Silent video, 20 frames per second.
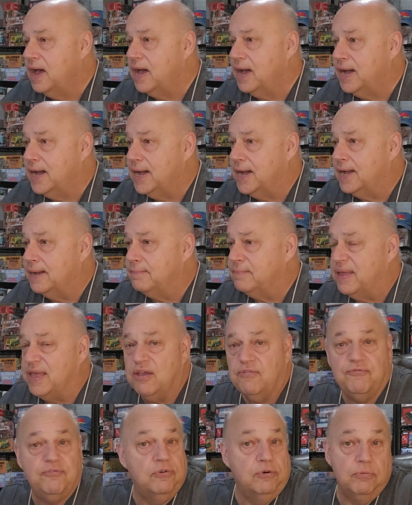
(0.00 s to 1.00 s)

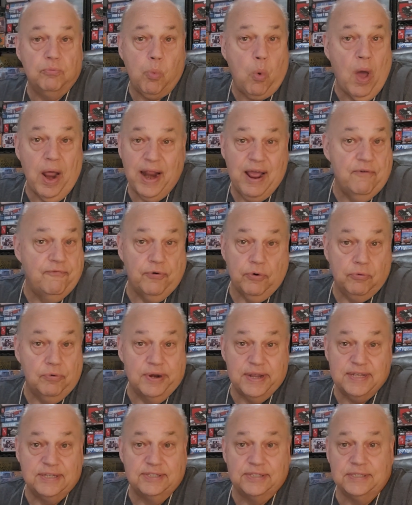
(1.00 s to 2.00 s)
If for whatever
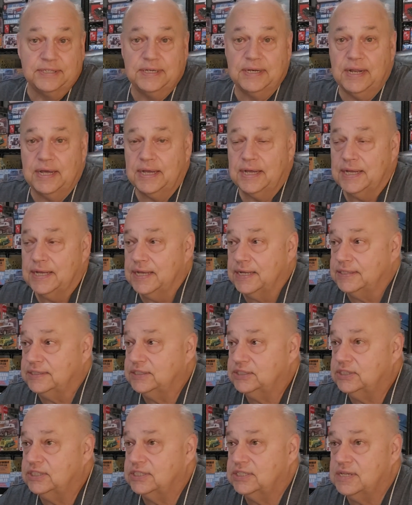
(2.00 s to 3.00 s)
reason
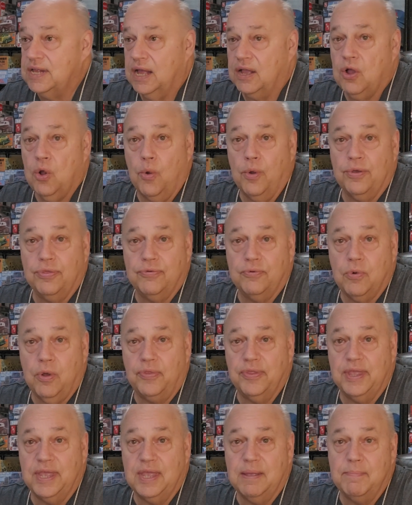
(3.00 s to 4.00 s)
it's just not going through
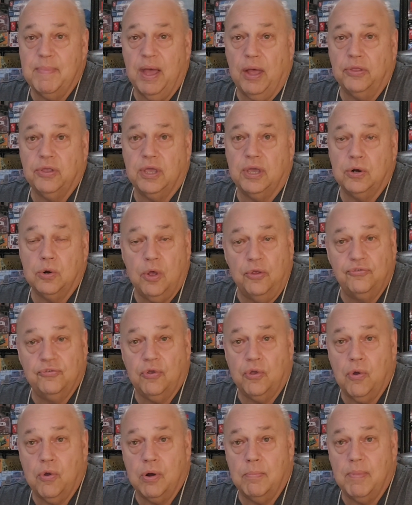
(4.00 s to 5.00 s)
on the email, you can
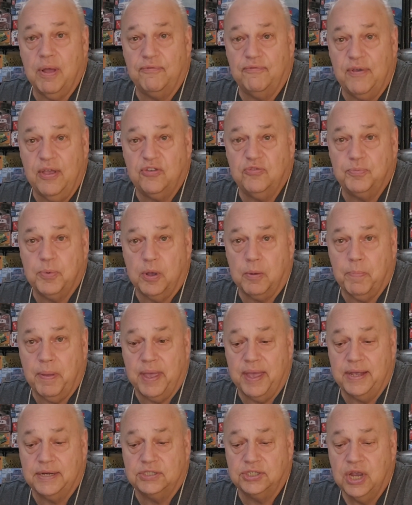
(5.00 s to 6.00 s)
also go to my Facebook
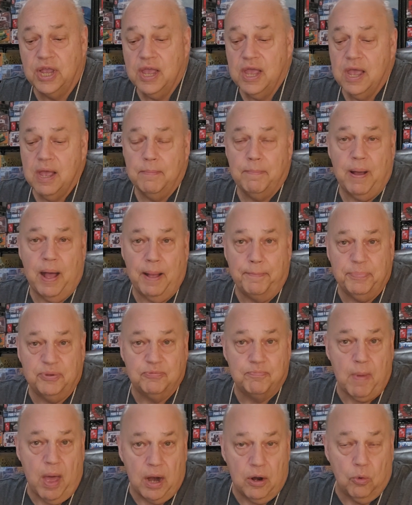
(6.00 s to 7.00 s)
page,
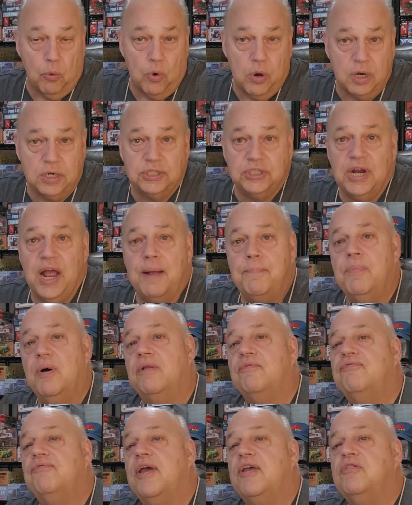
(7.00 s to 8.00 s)
Papa's Model Workshop
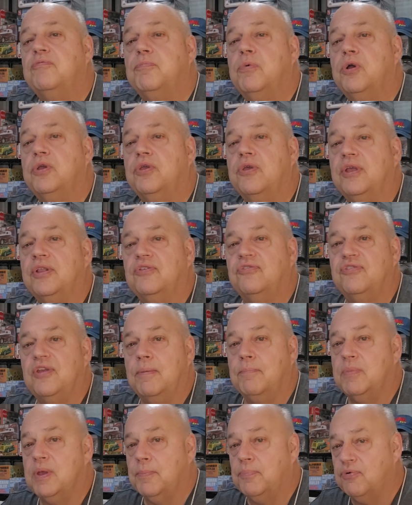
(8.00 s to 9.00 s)
on Facebook. You can
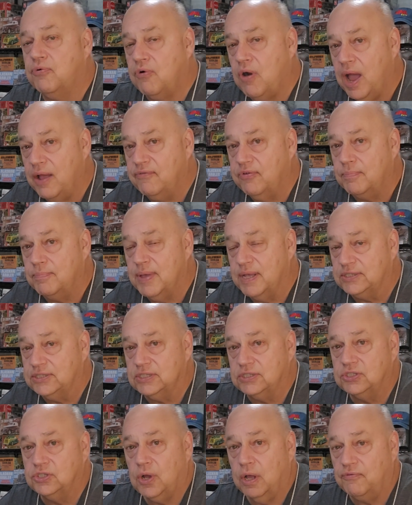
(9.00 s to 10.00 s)
send me a private
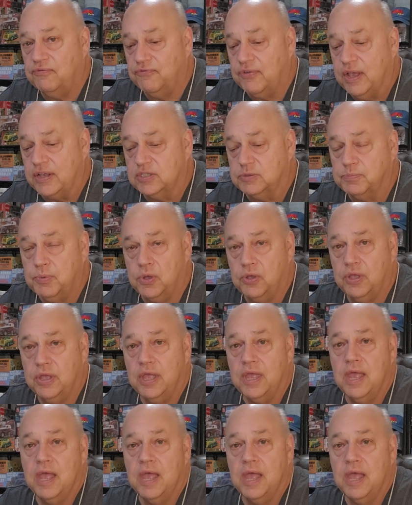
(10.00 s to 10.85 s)
message on Facebook,